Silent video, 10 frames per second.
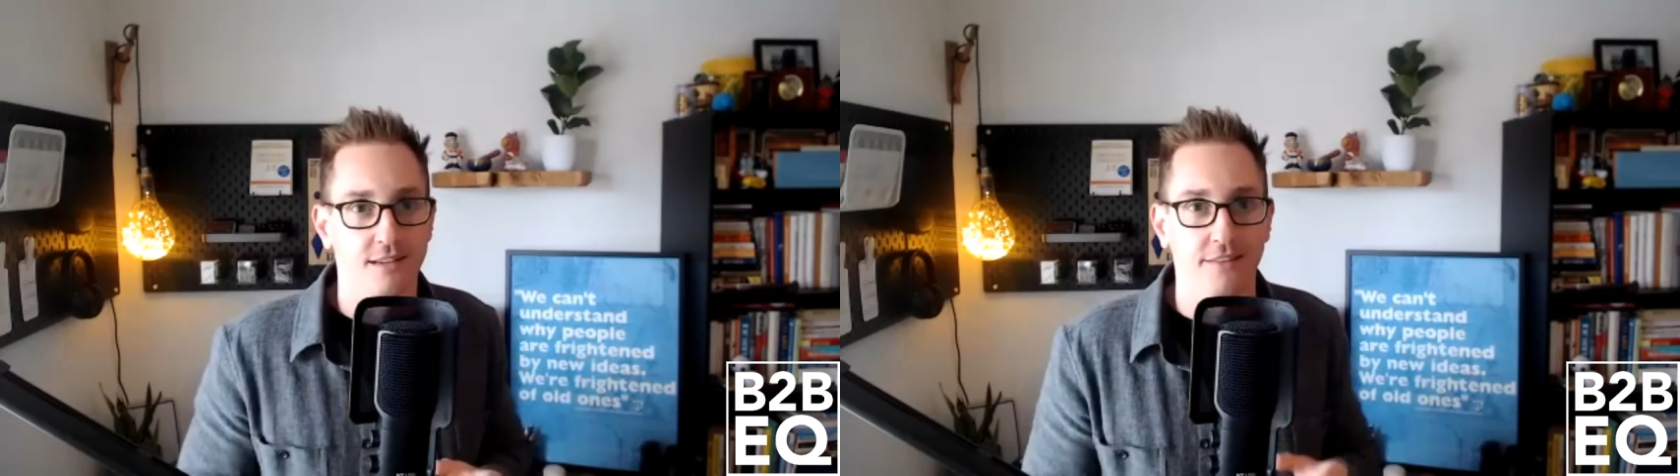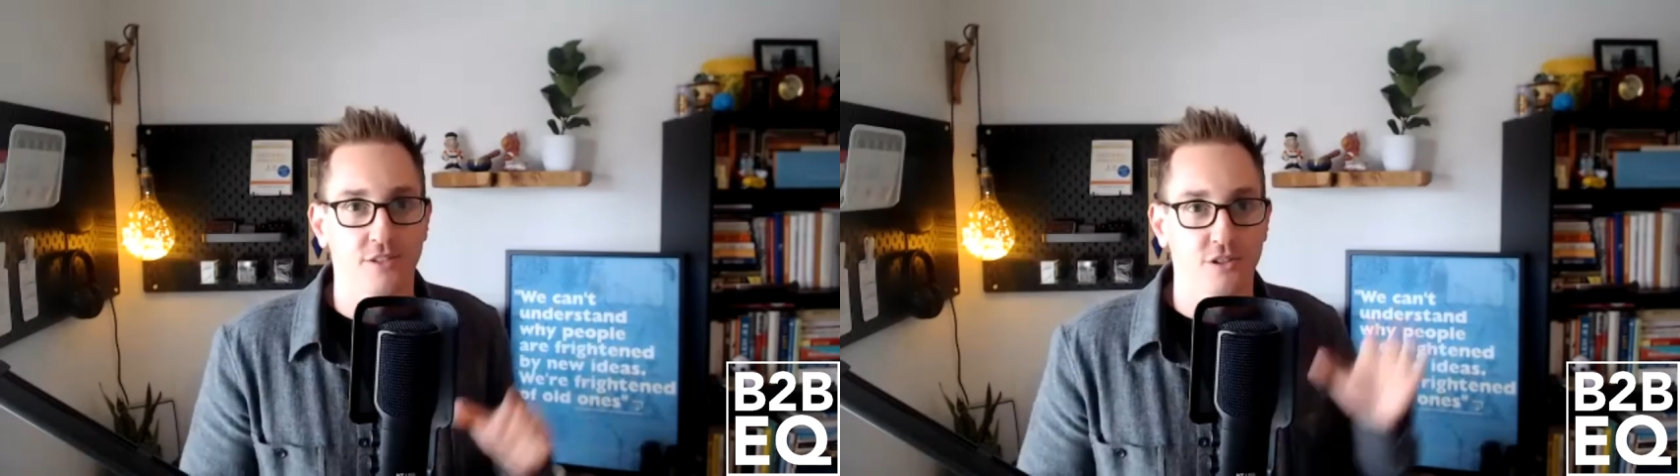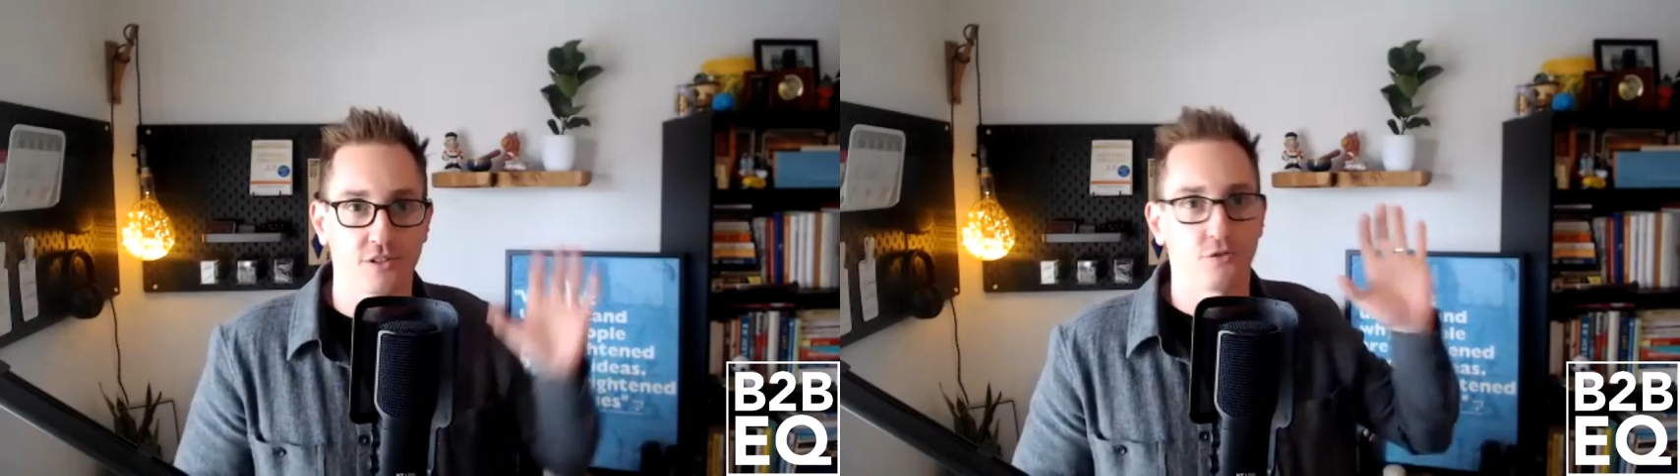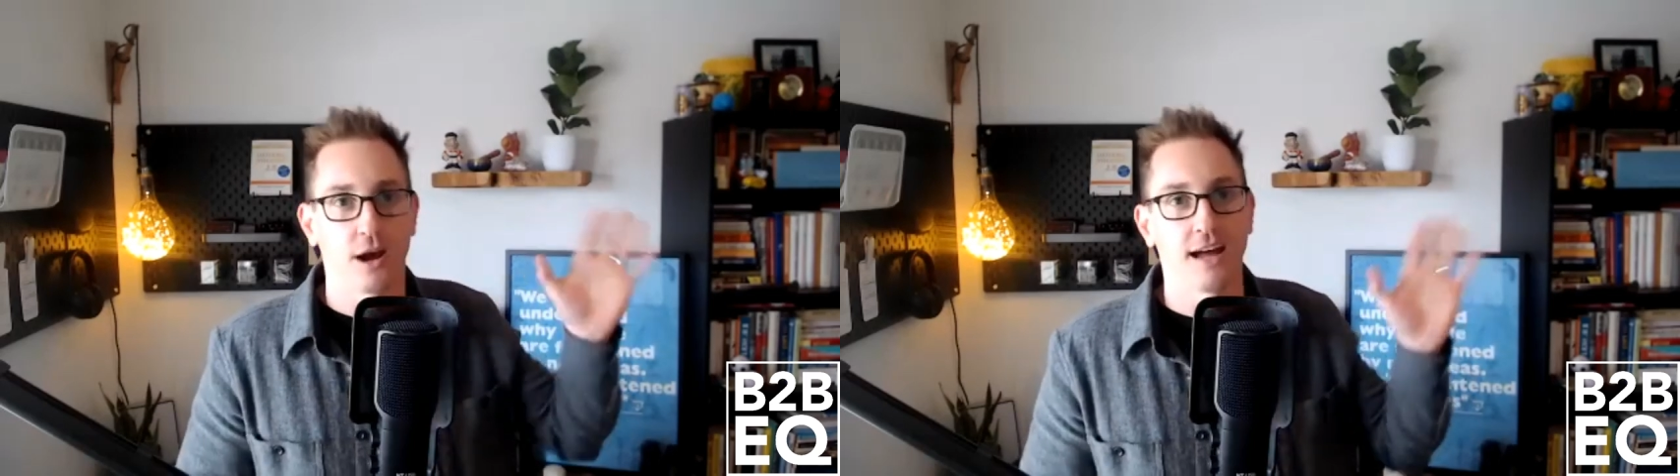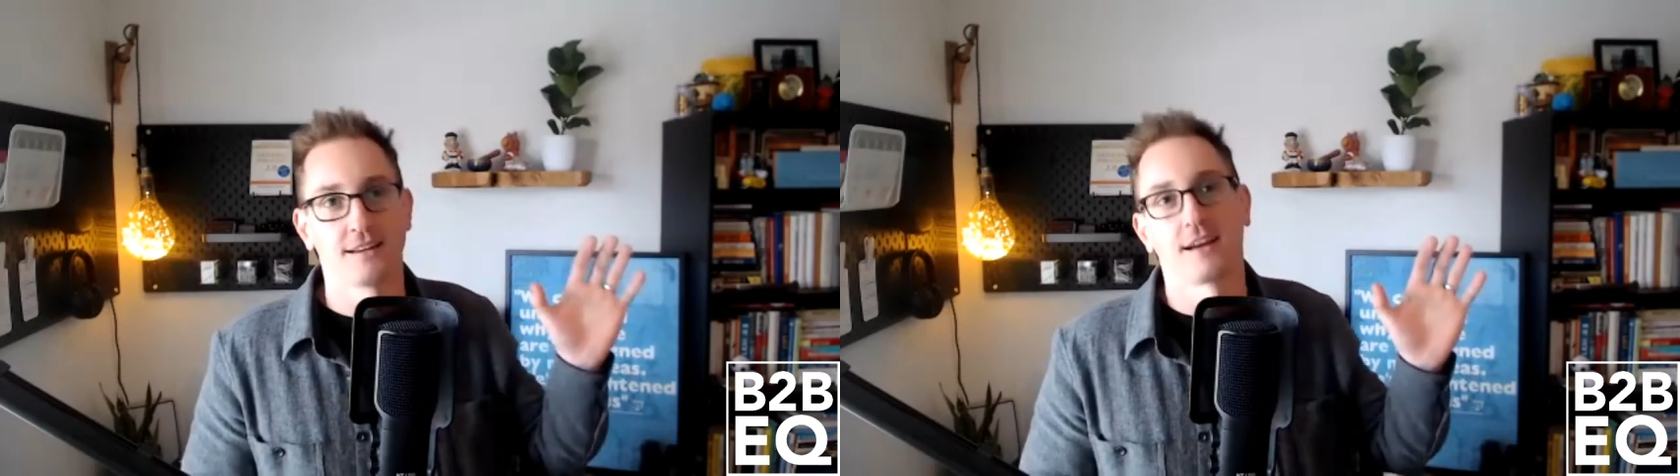not just
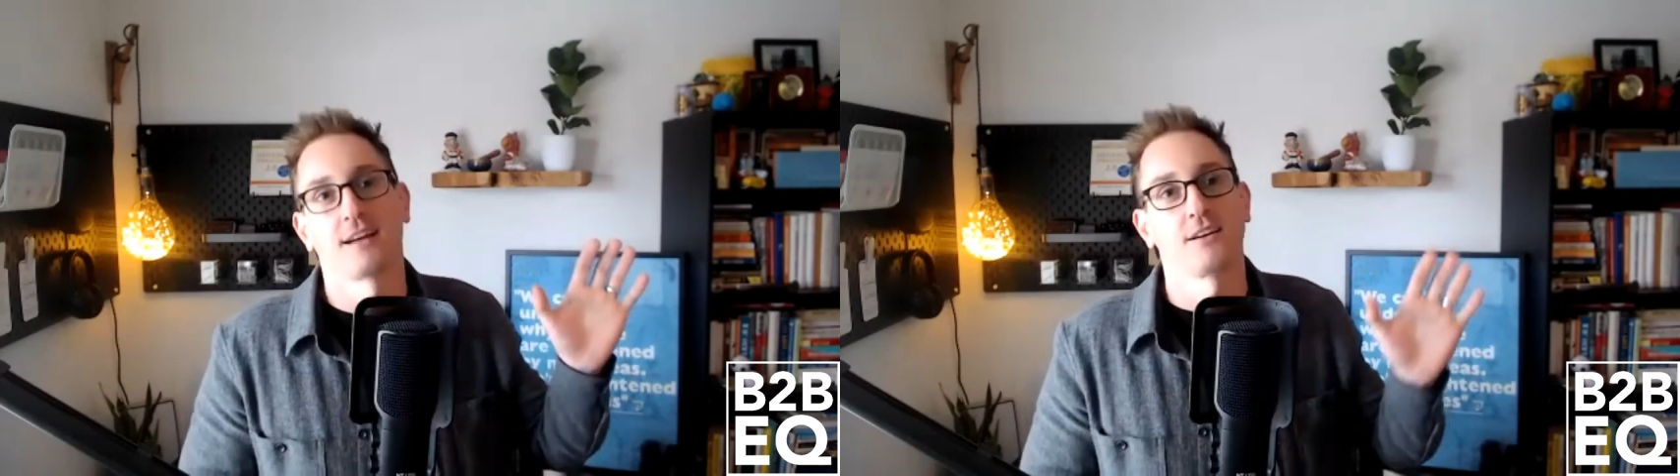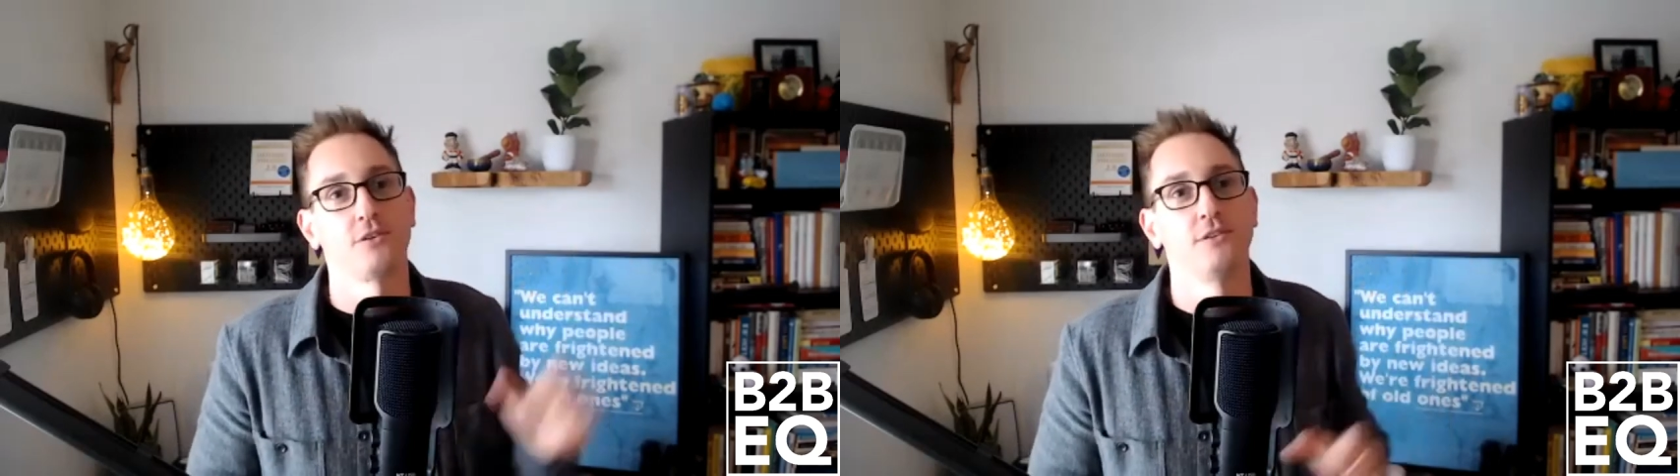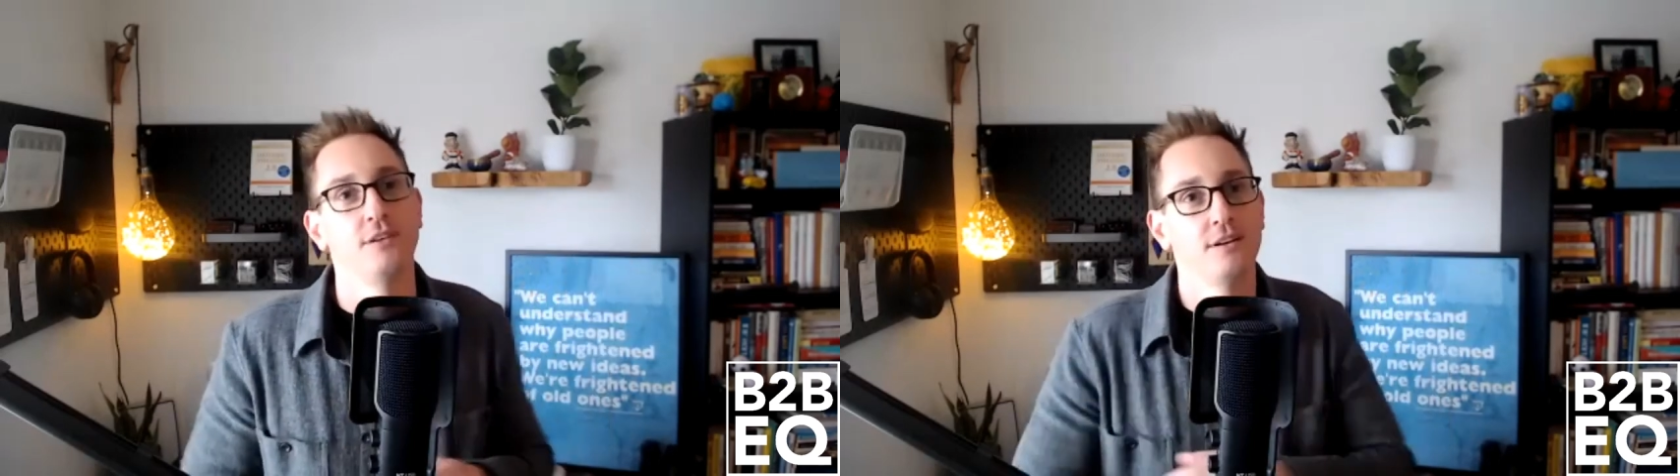dry and technical.